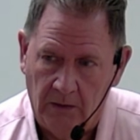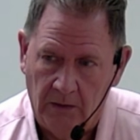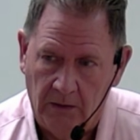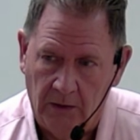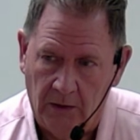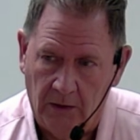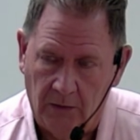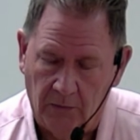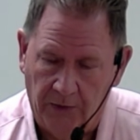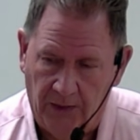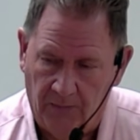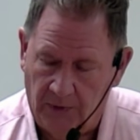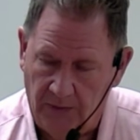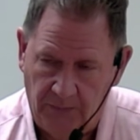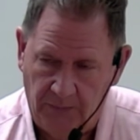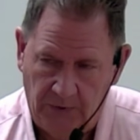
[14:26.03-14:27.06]
You know, that
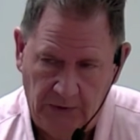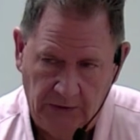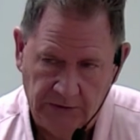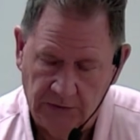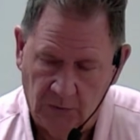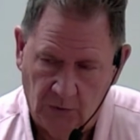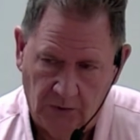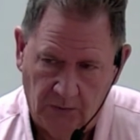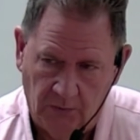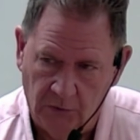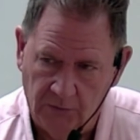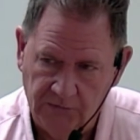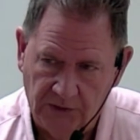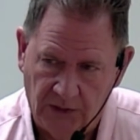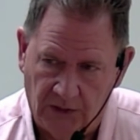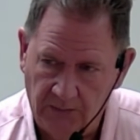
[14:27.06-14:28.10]
my piece of wood
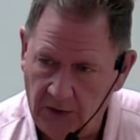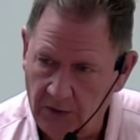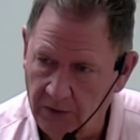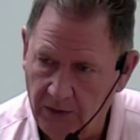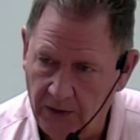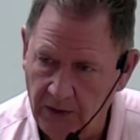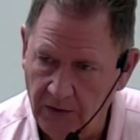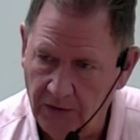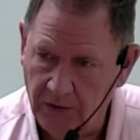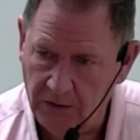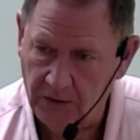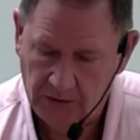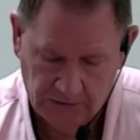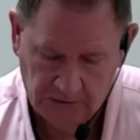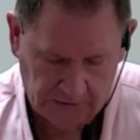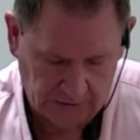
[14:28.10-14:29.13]
moves on me or anything,
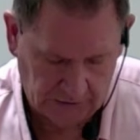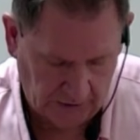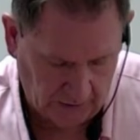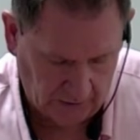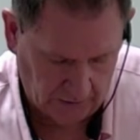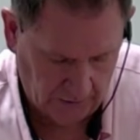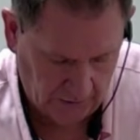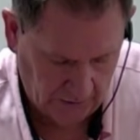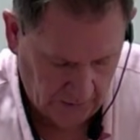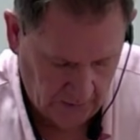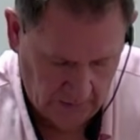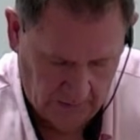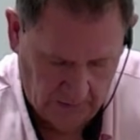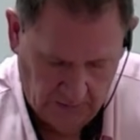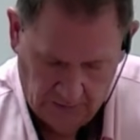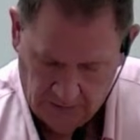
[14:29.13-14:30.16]
because it's held
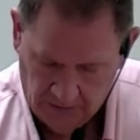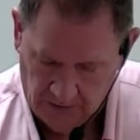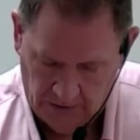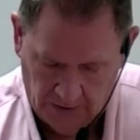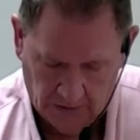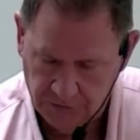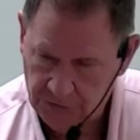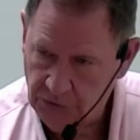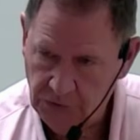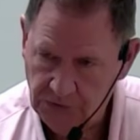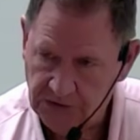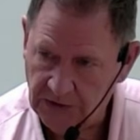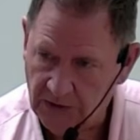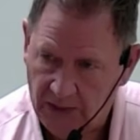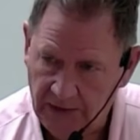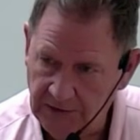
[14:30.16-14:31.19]
2
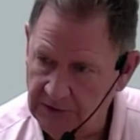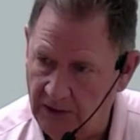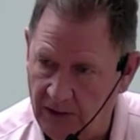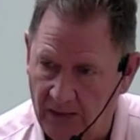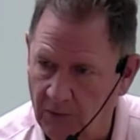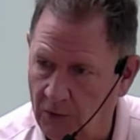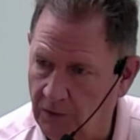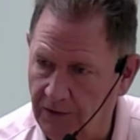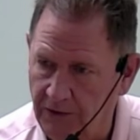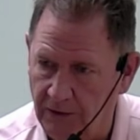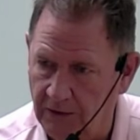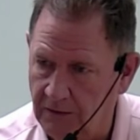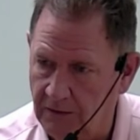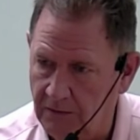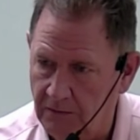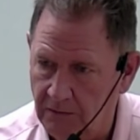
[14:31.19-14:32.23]
sides and I'm holding it
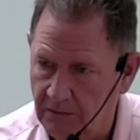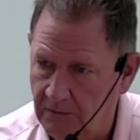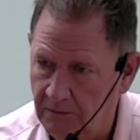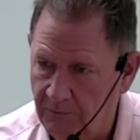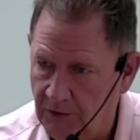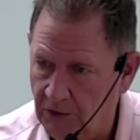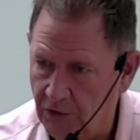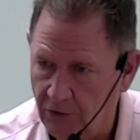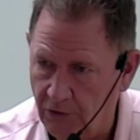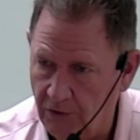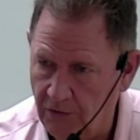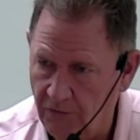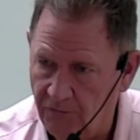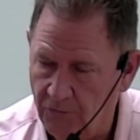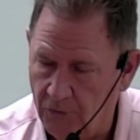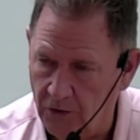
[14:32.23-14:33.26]
the 3rd
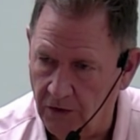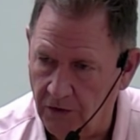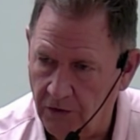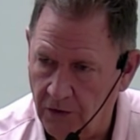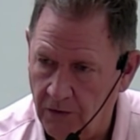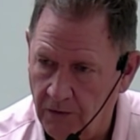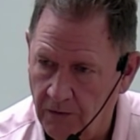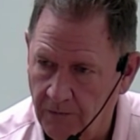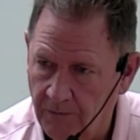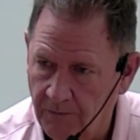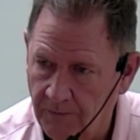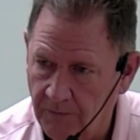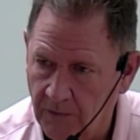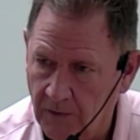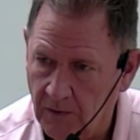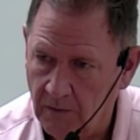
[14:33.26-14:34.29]
and 4th,
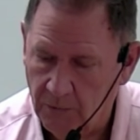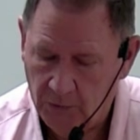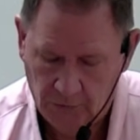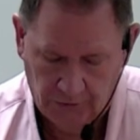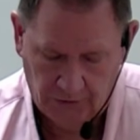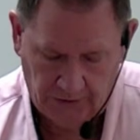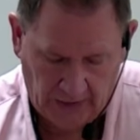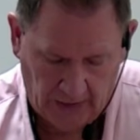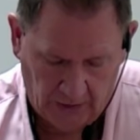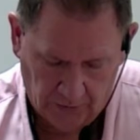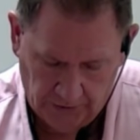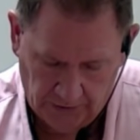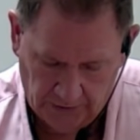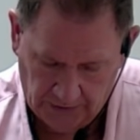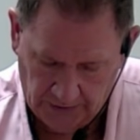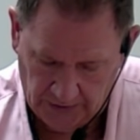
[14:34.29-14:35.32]
both down
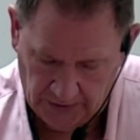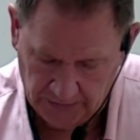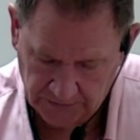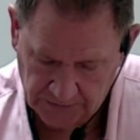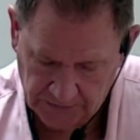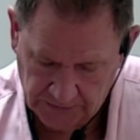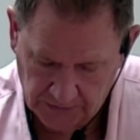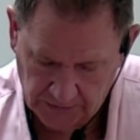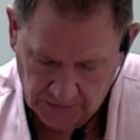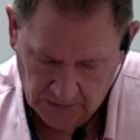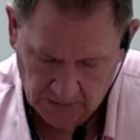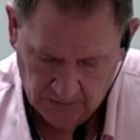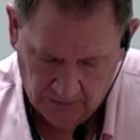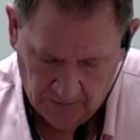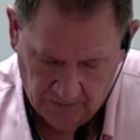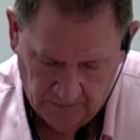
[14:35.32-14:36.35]
and against,
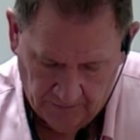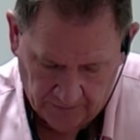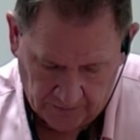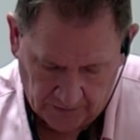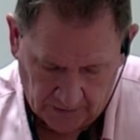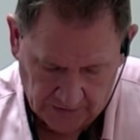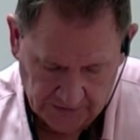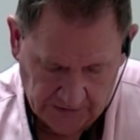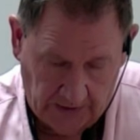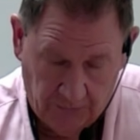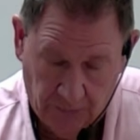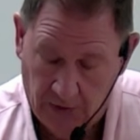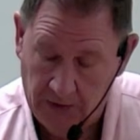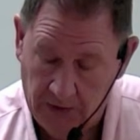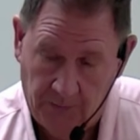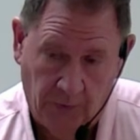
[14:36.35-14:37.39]
because I
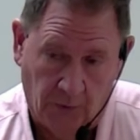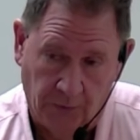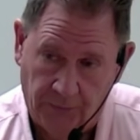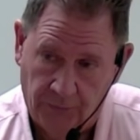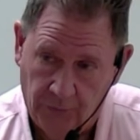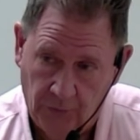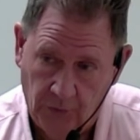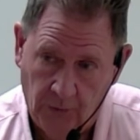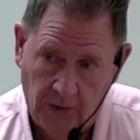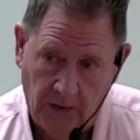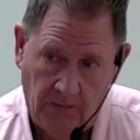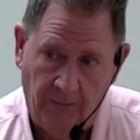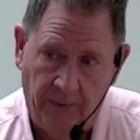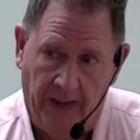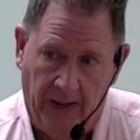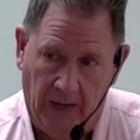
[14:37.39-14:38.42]
run it both through and
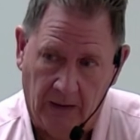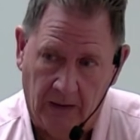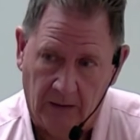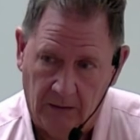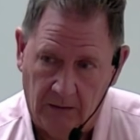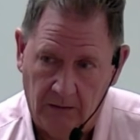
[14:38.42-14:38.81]
back.